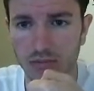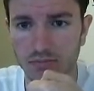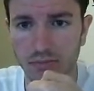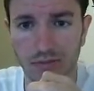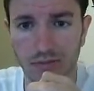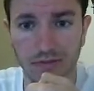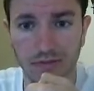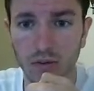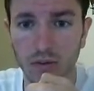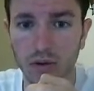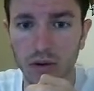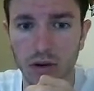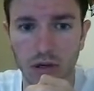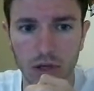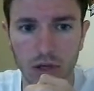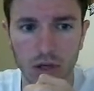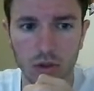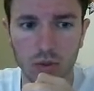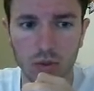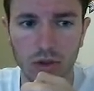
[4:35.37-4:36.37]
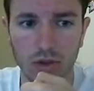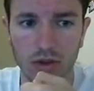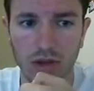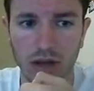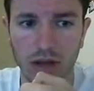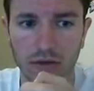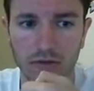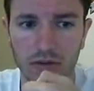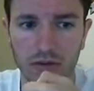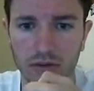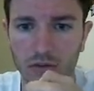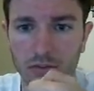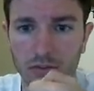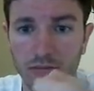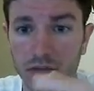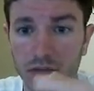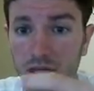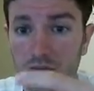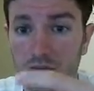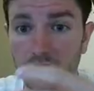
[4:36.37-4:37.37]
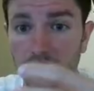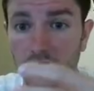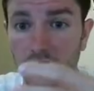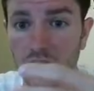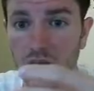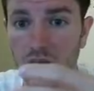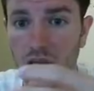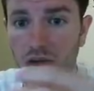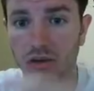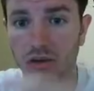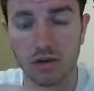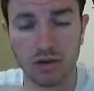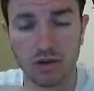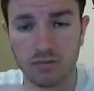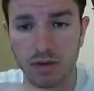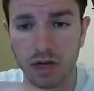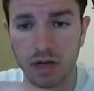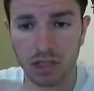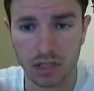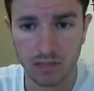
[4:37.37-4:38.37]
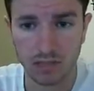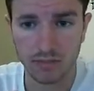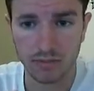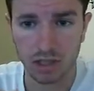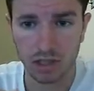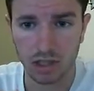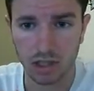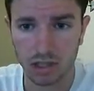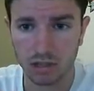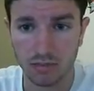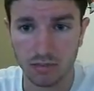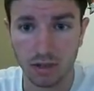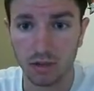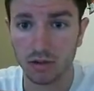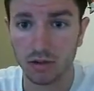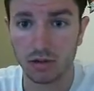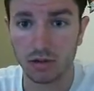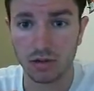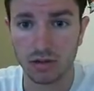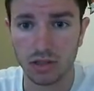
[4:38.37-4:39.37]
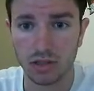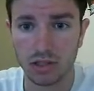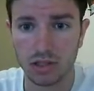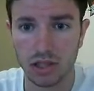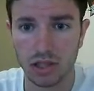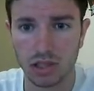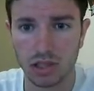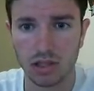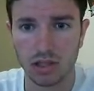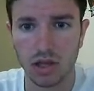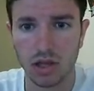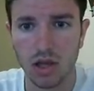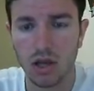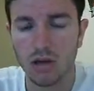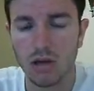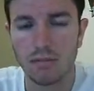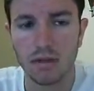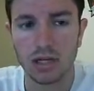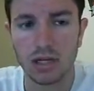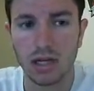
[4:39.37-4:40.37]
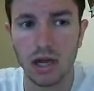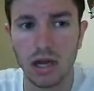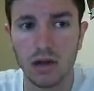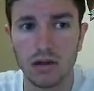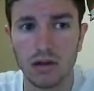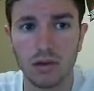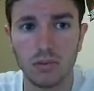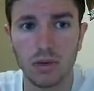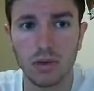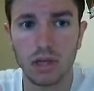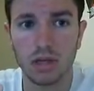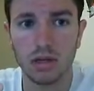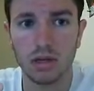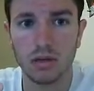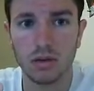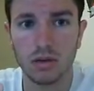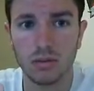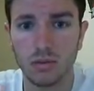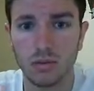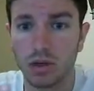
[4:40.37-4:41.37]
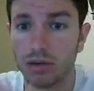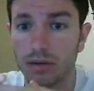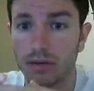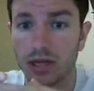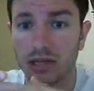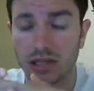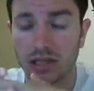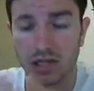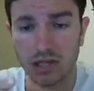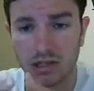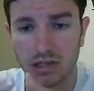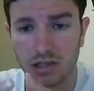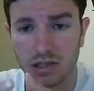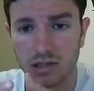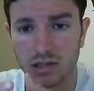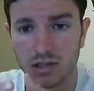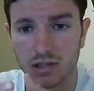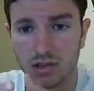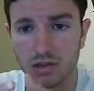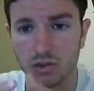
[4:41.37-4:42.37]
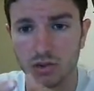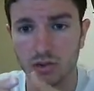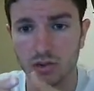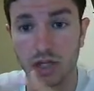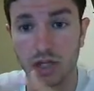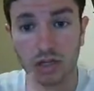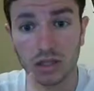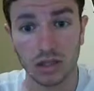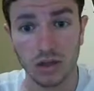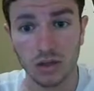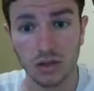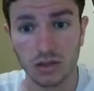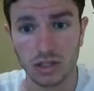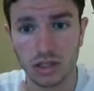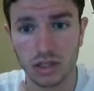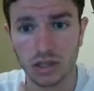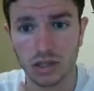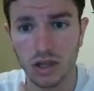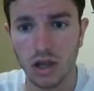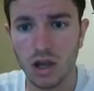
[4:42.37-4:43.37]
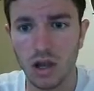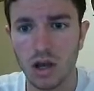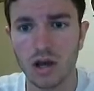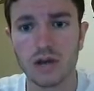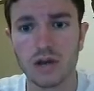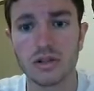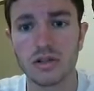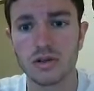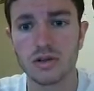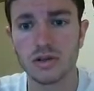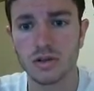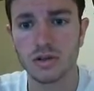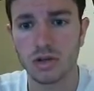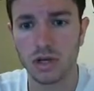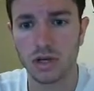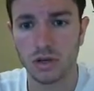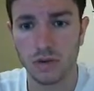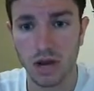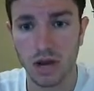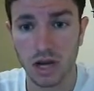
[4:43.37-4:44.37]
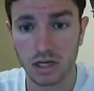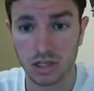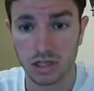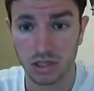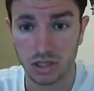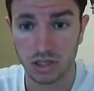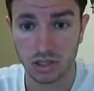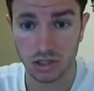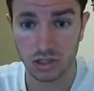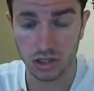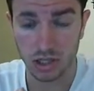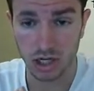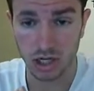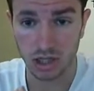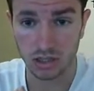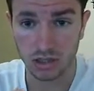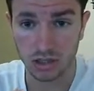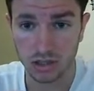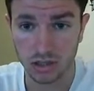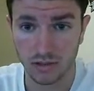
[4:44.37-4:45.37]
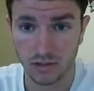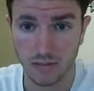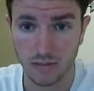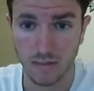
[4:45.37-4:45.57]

Before, we would have to be in close proximity to be able to do these things. But now that we make access to technology, our social interaction has changed.